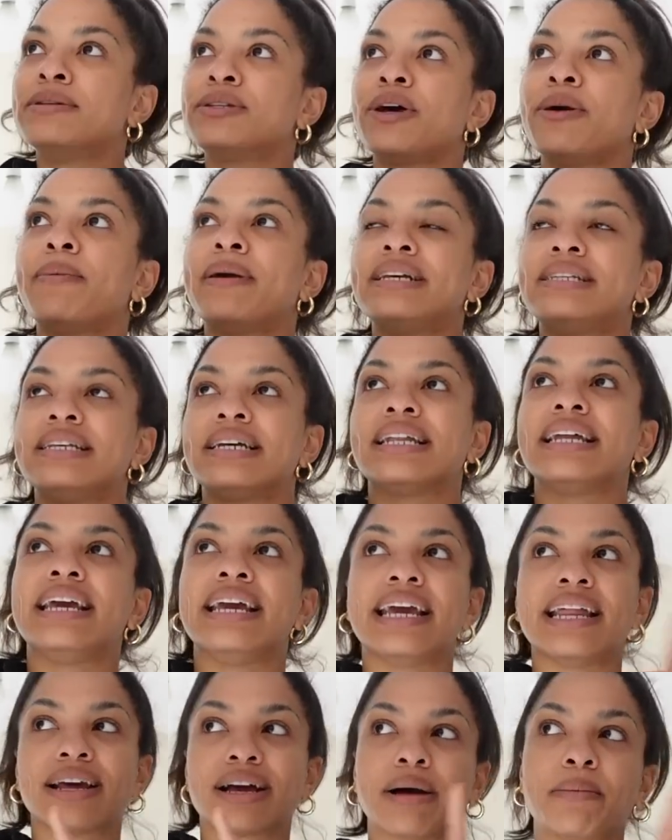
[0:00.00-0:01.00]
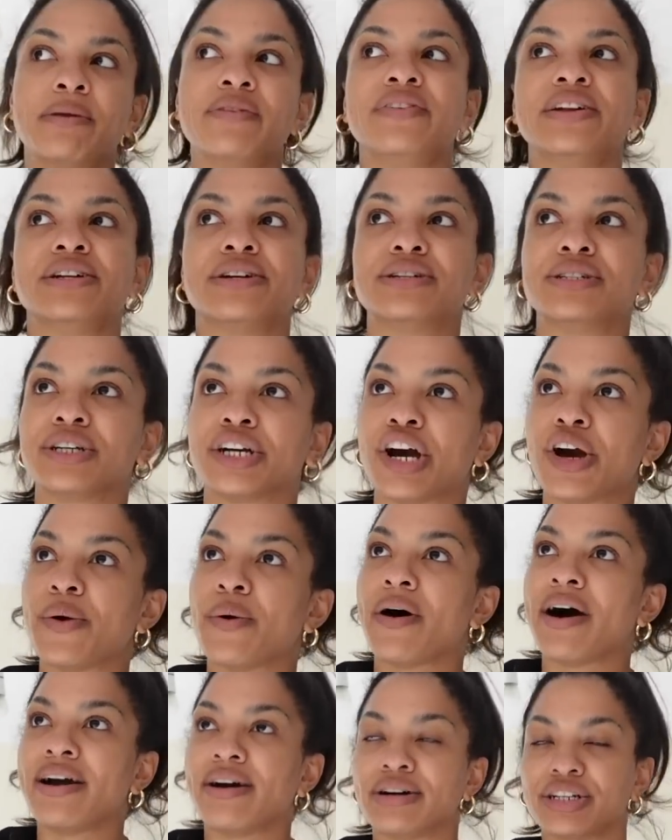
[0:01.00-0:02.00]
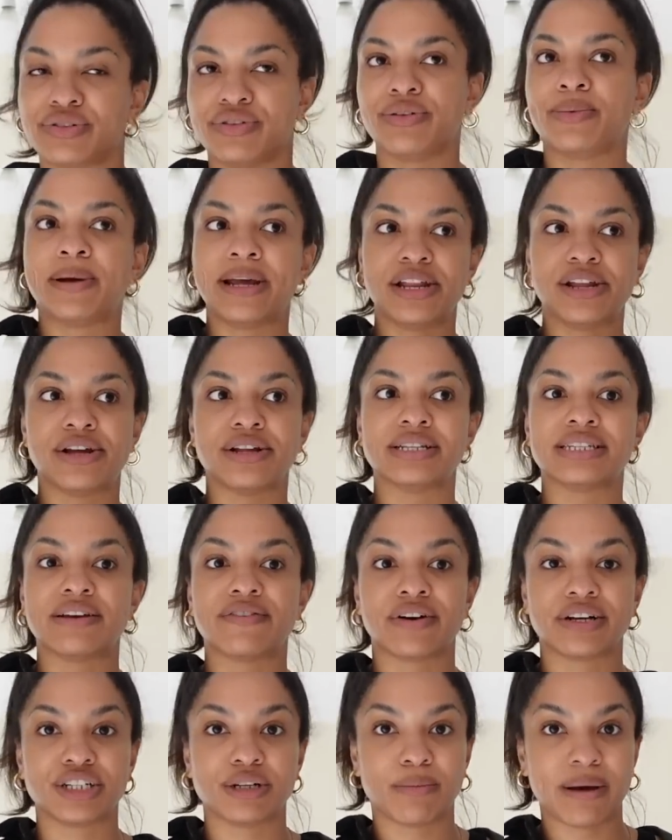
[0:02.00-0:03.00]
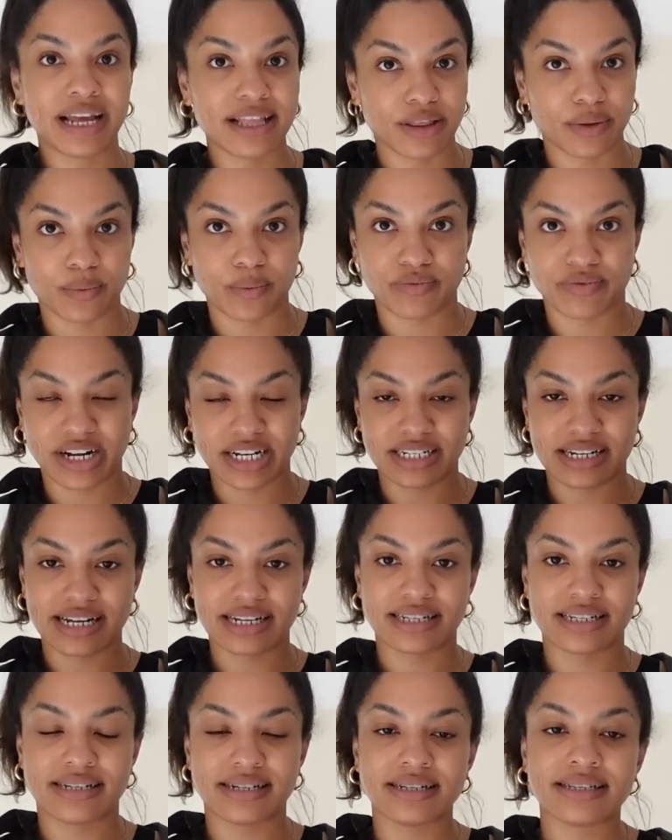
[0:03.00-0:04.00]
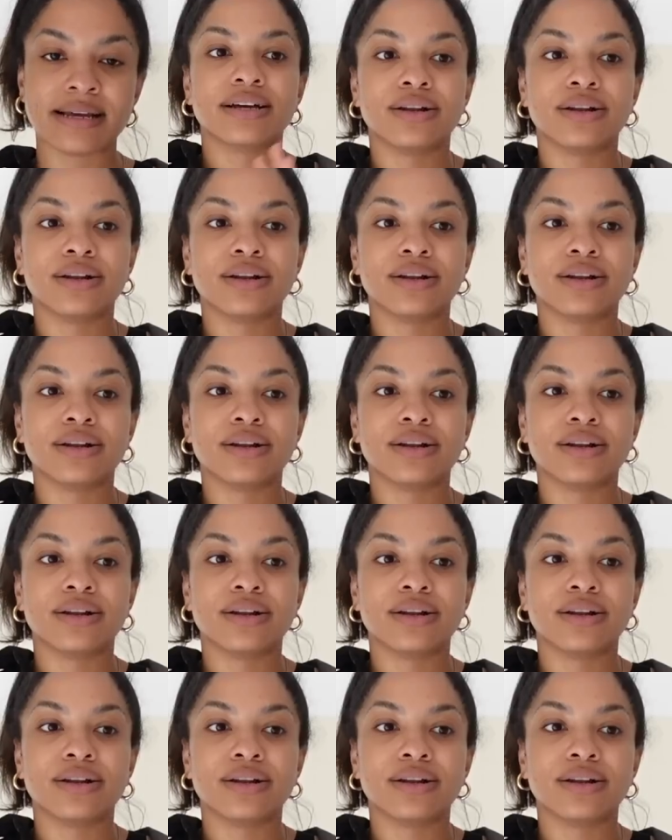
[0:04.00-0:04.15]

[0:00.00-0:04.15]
So basically in a couple of videos ago, I asked your opinions if I should paint paint the radiators.